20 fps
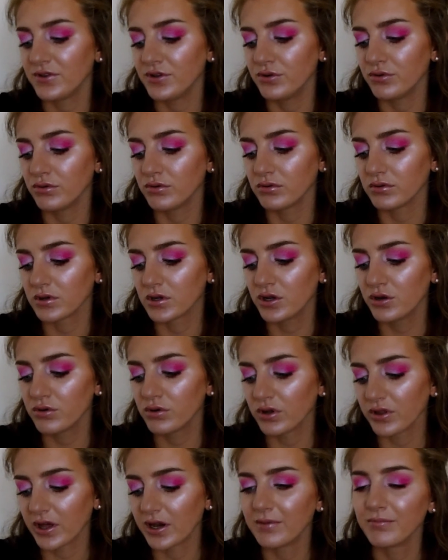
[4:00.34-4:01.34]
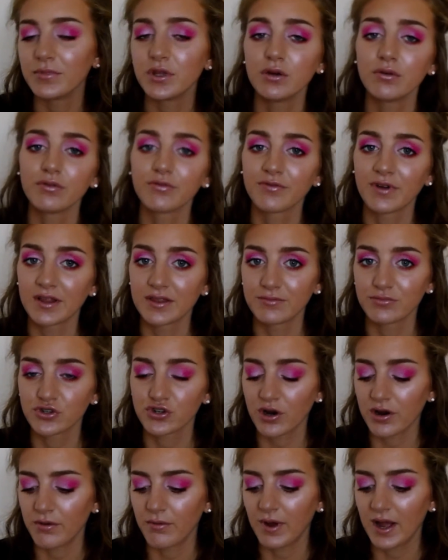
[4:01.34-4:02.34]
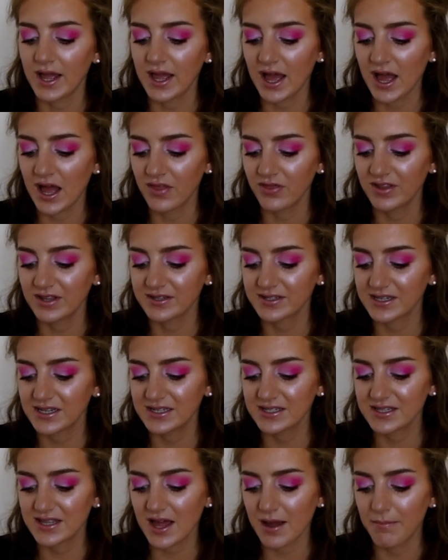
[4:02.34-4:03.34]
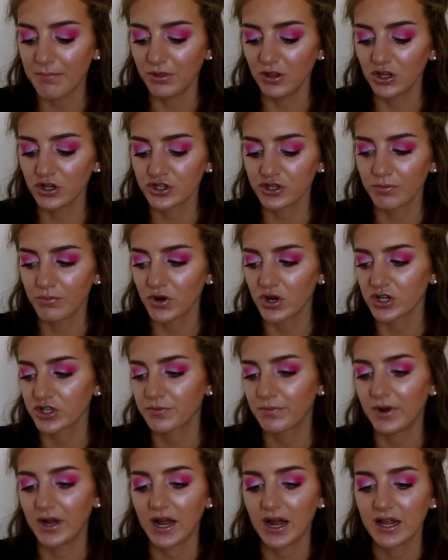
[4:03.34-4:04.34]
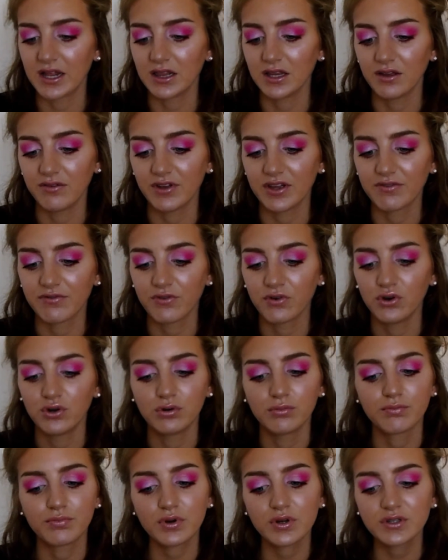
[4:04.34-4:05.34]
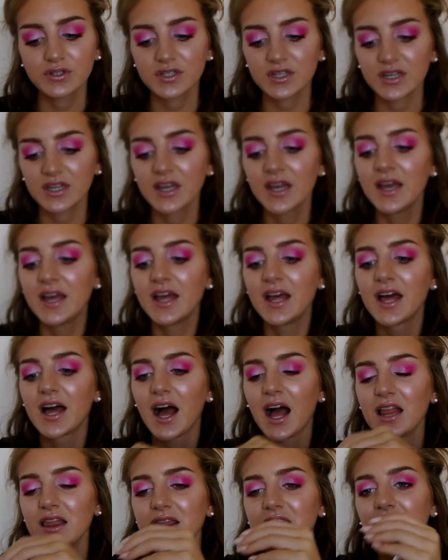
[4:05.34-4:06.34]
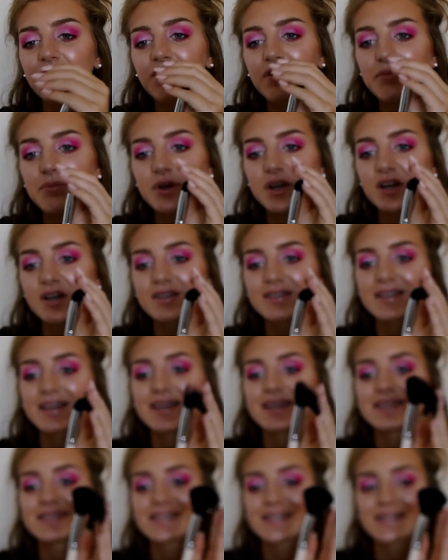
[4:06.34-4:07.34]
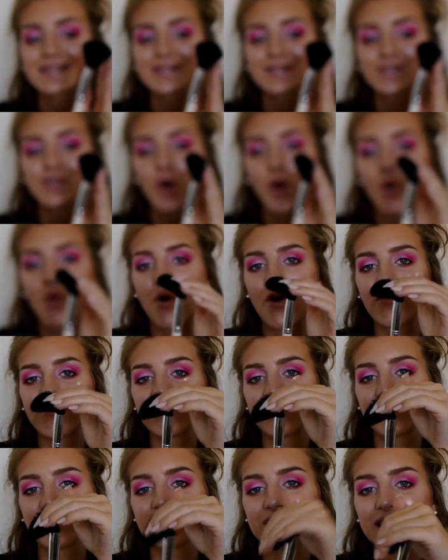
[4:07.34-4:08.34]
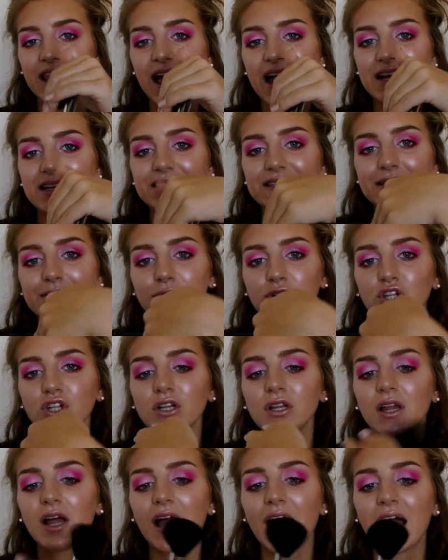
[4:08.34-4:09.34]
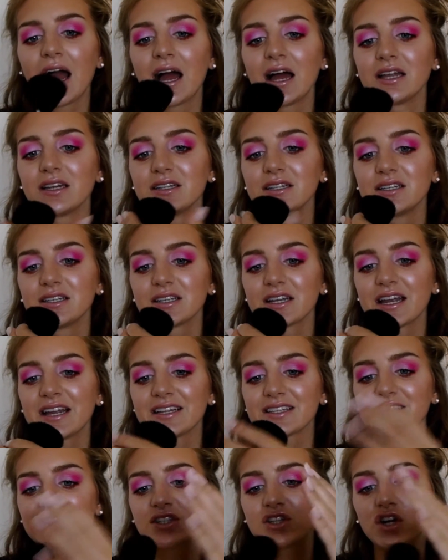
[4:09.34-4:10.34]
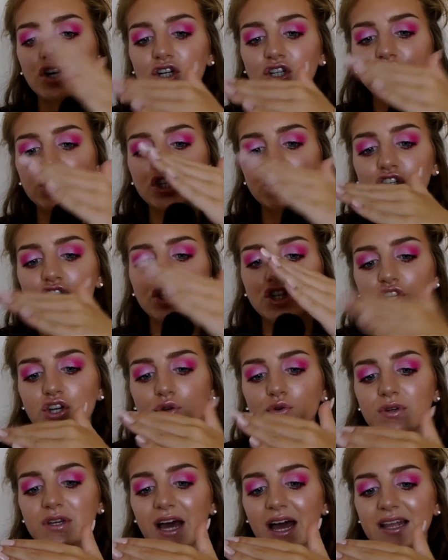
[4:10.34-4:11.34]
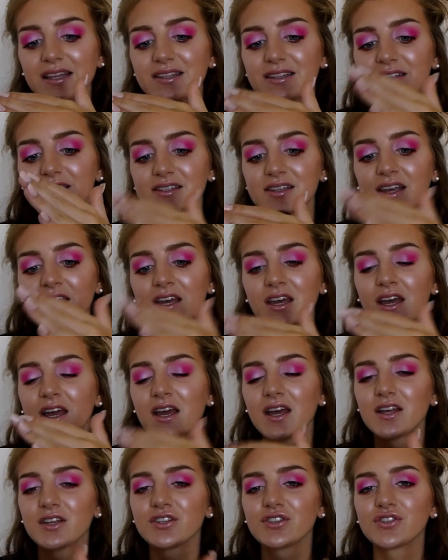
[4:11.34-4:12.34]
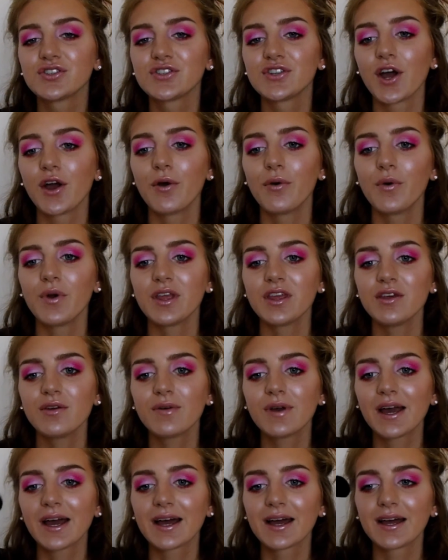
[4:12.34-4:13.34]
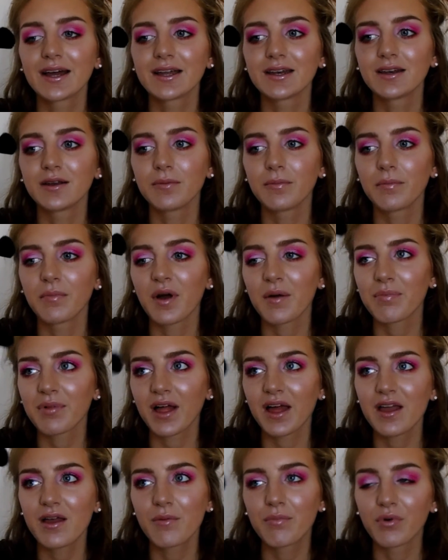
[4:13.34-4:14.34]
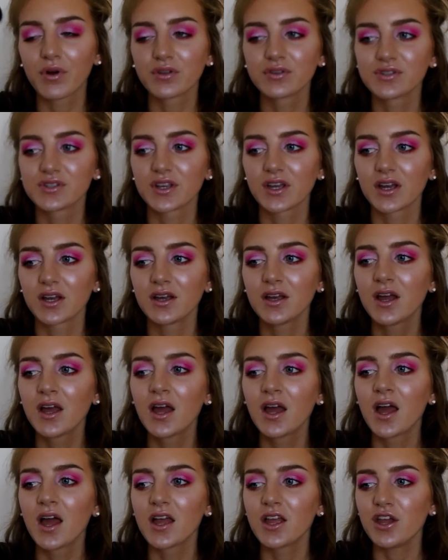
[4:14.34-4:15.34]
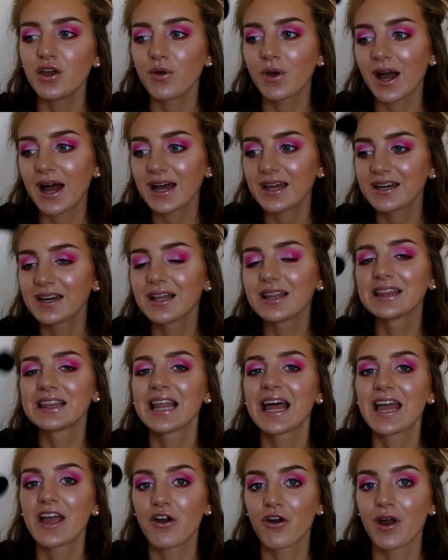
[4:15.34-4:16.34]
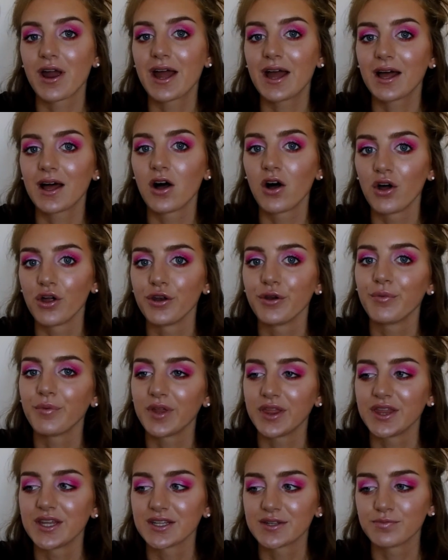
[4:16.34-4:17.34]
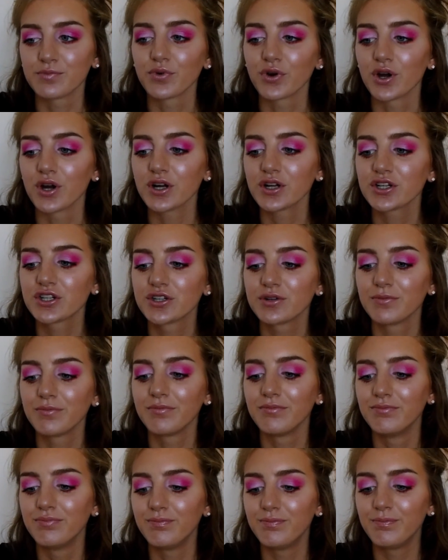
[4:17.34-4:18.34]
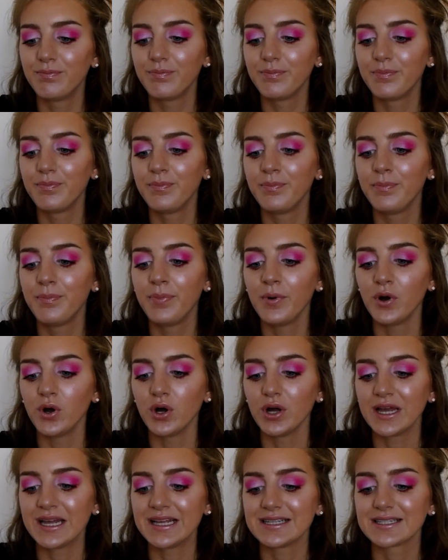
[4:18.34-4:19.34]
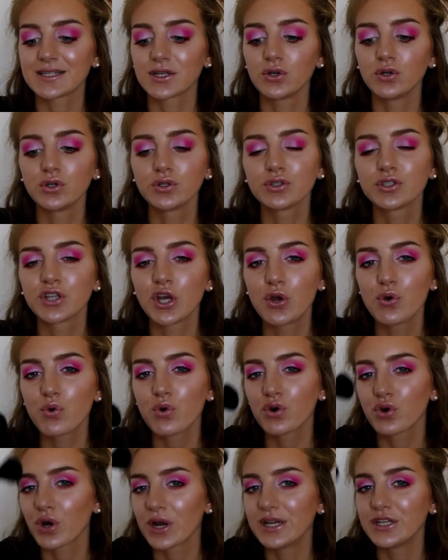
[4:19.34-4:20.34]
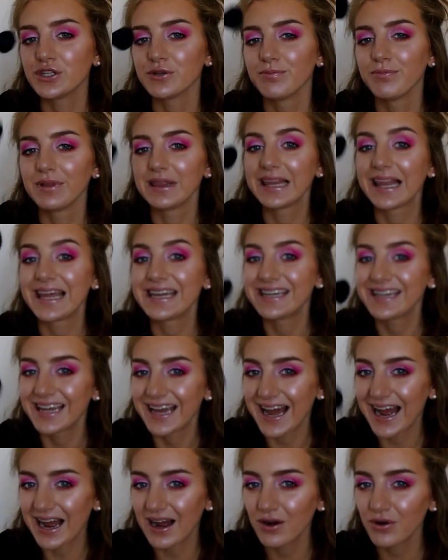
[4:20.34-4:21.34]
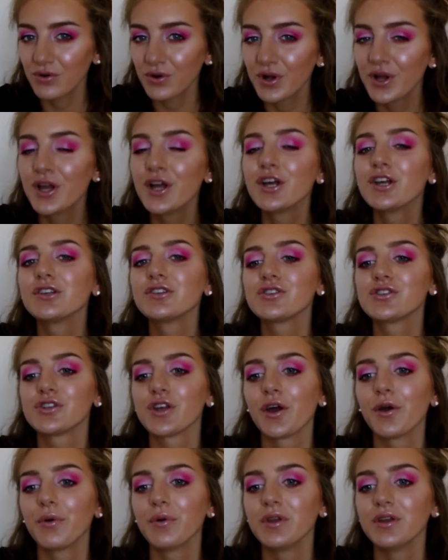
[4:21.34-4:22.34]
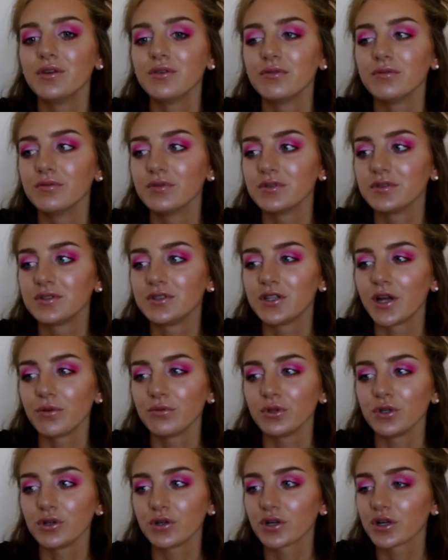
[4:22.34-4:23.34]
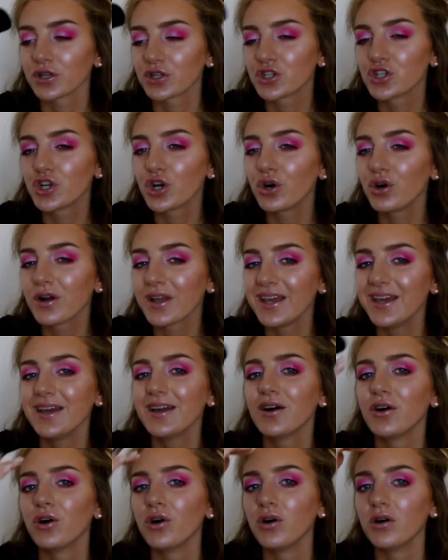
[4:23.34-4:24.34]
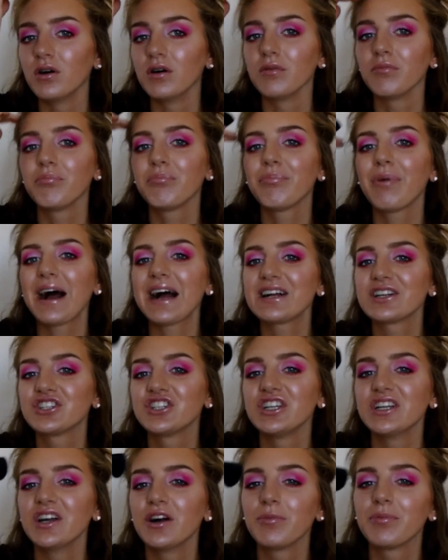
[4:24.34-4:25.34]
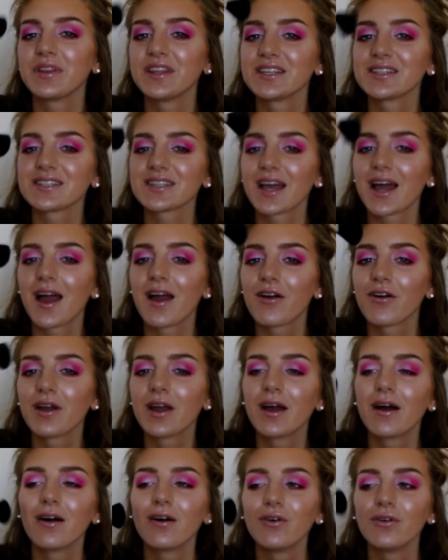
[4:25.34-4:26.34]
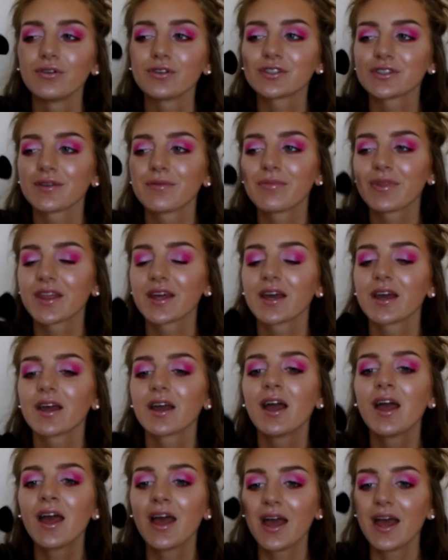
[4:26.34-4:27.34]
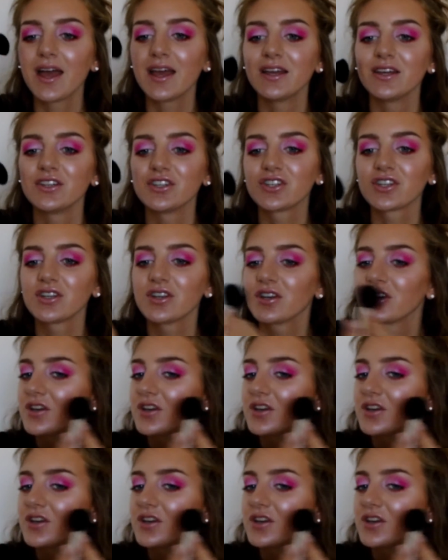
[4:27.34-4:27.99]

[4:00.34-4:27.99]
you Google them you'll find them straight away, and this is their blusher brush, but I love it for bronzer. I love it because it's so flexible and it's not too dense, so you can apply your bronzer, you can layer it on with this brush, but it's also great to blend it out so you don't look chalky or patchy up in this area or something. It,